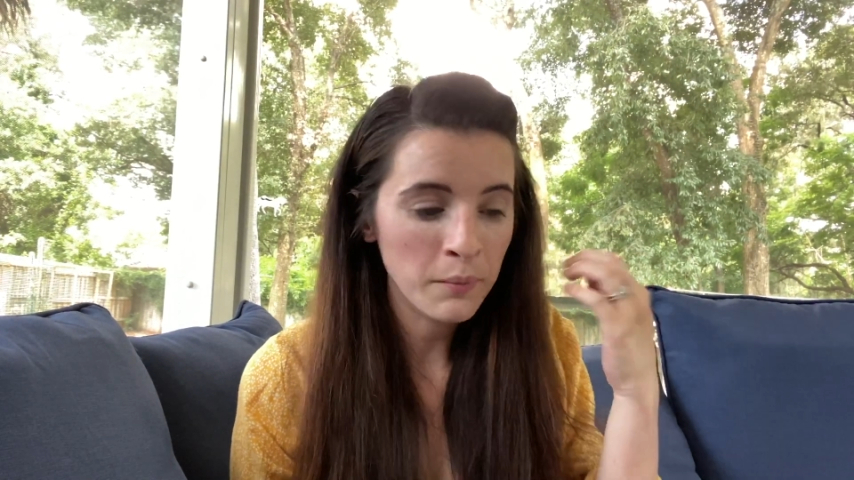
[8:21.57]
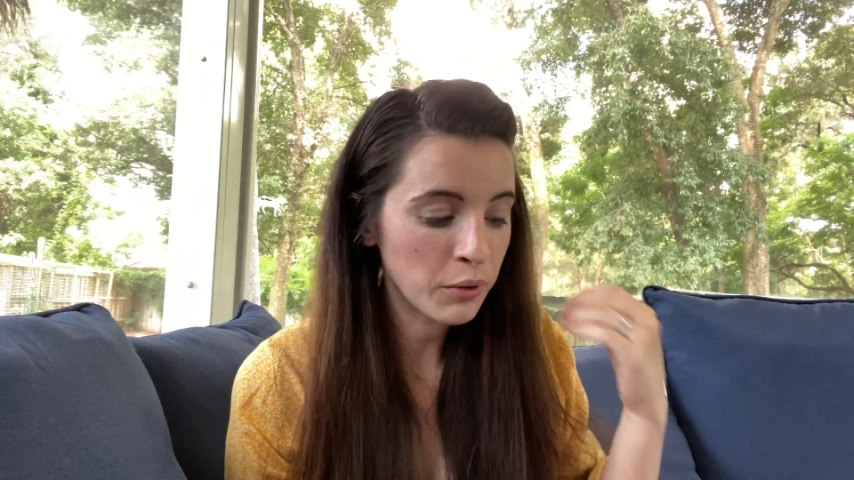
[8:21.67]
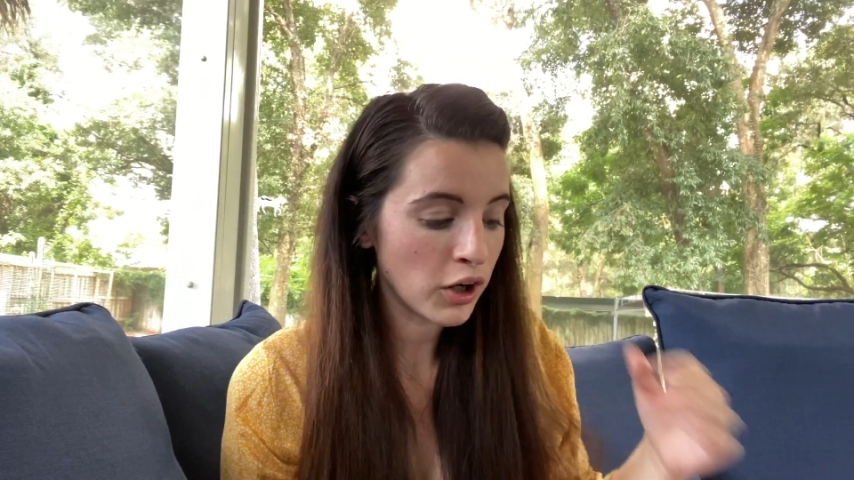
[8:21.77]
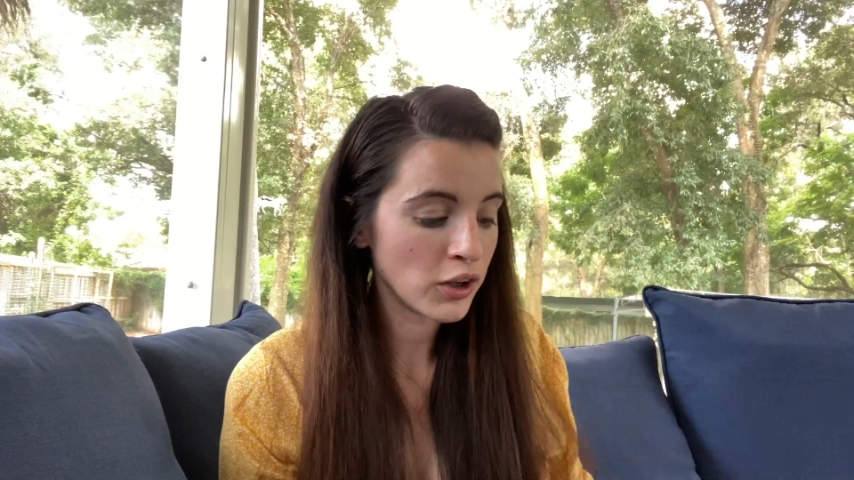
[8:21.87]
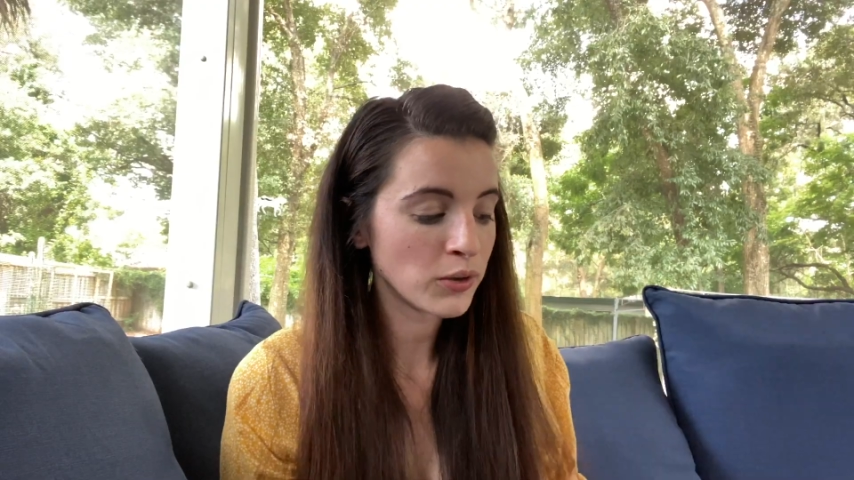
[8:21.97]

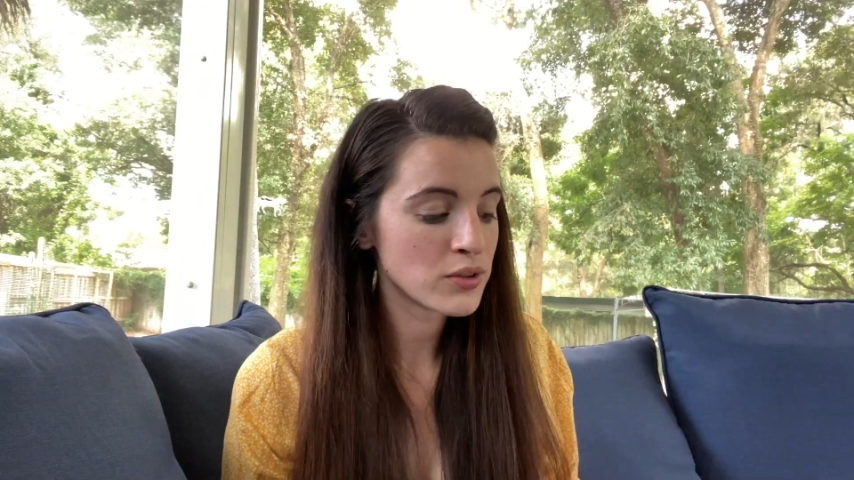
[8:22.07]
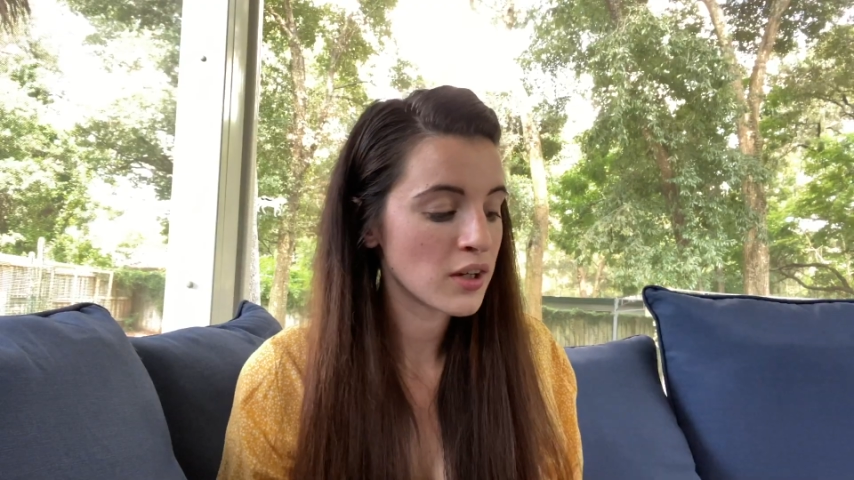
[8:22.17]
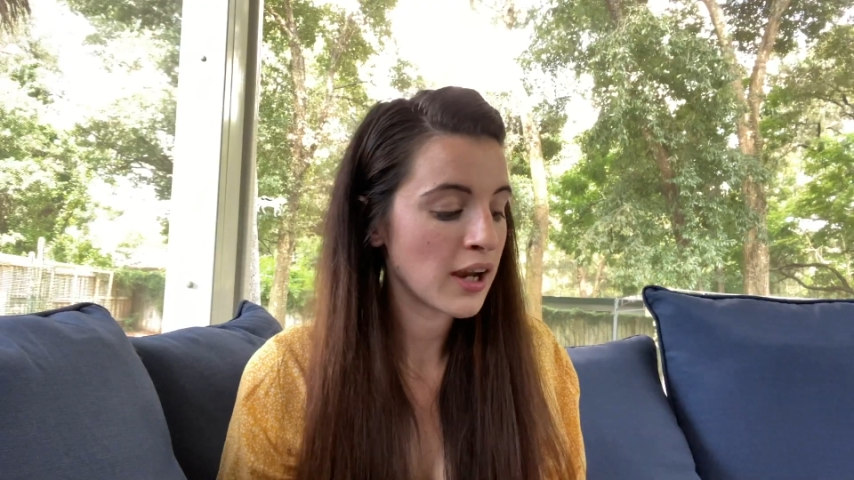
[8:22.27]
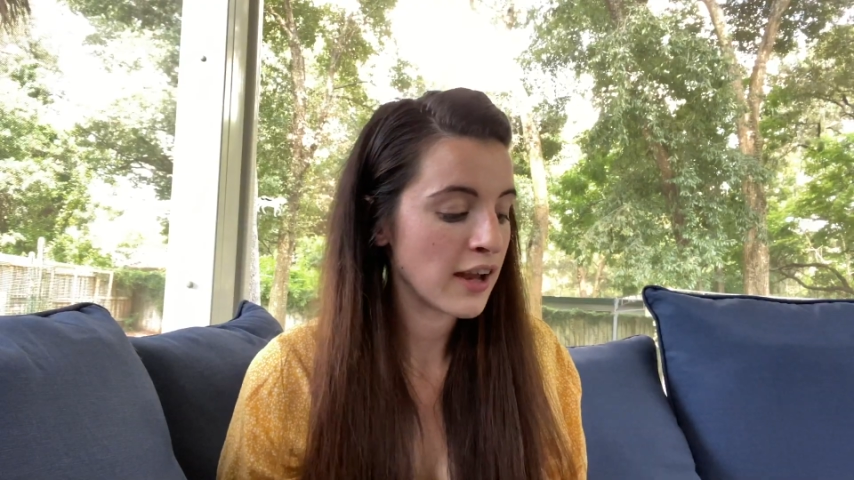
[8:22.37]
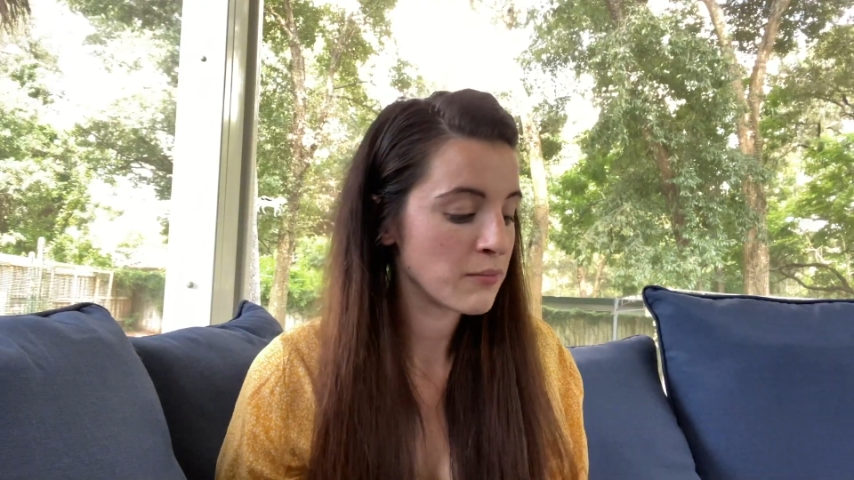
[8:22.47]
but I
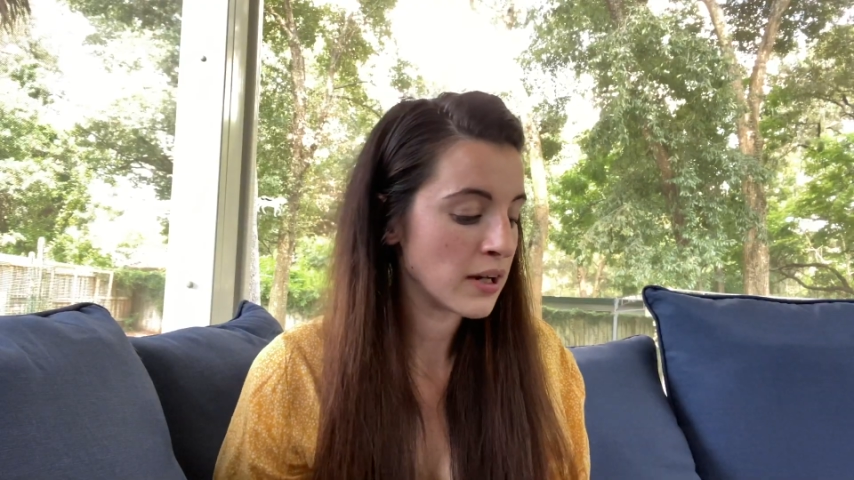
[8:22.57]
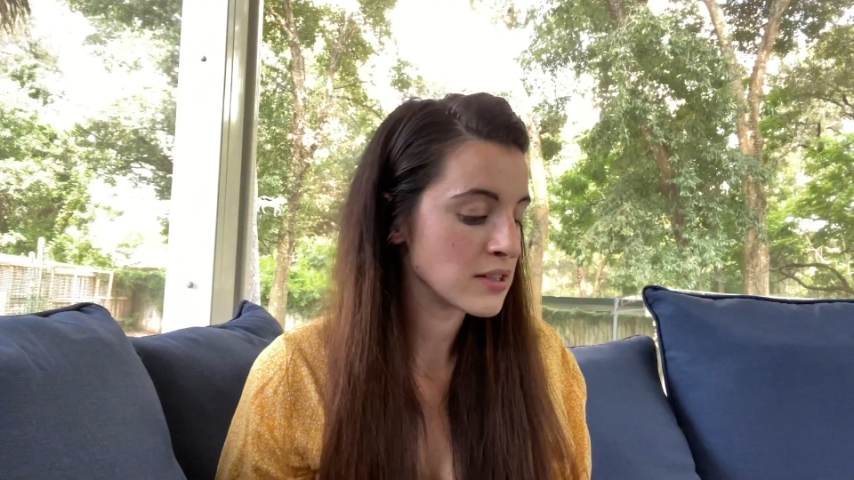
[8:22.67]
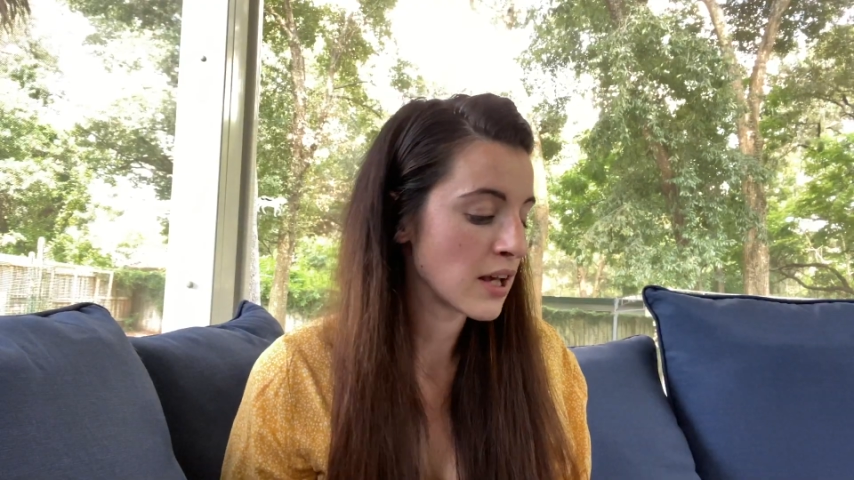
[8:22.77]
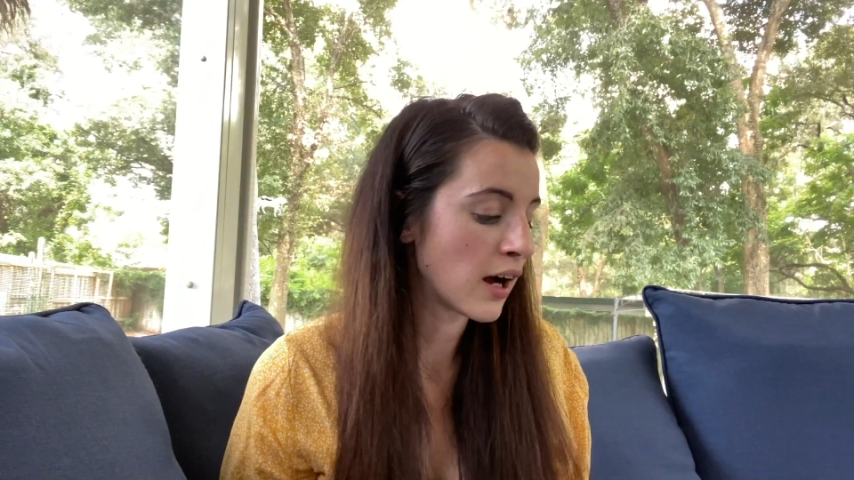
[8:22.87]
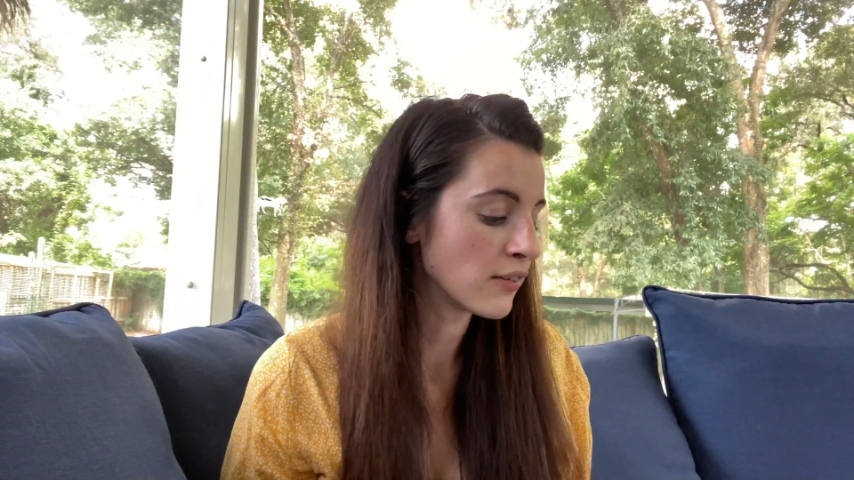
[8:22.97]
also gave
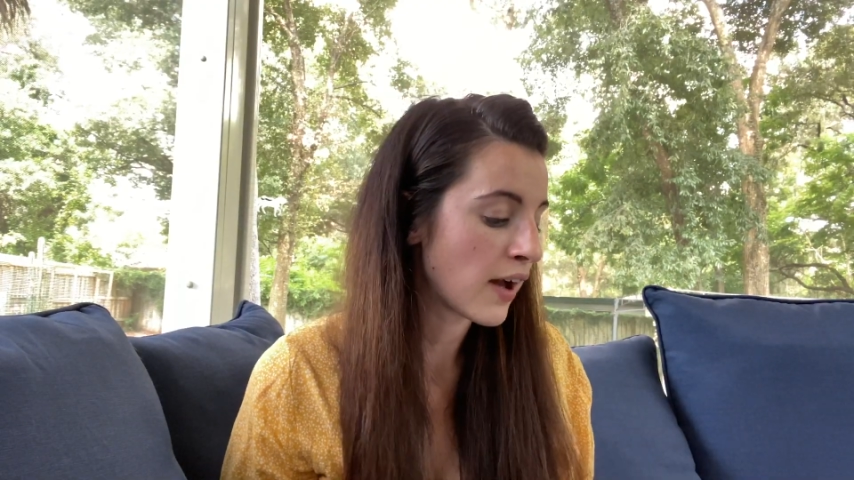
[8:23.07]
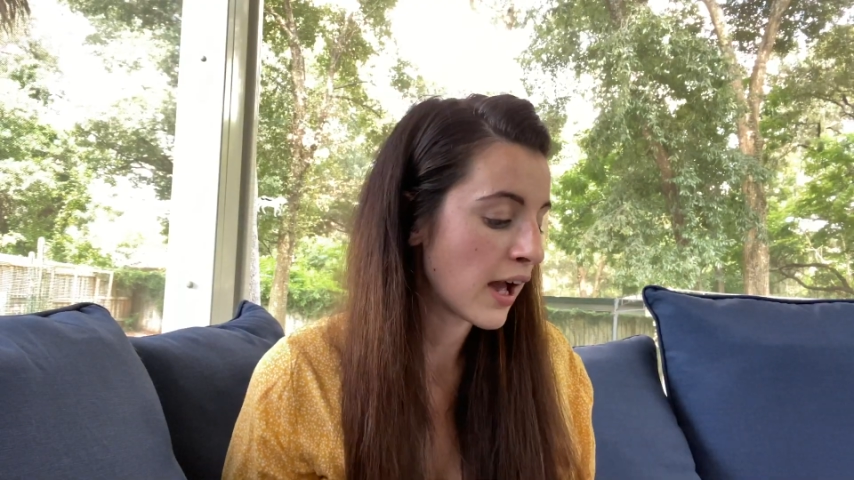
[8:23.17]
myself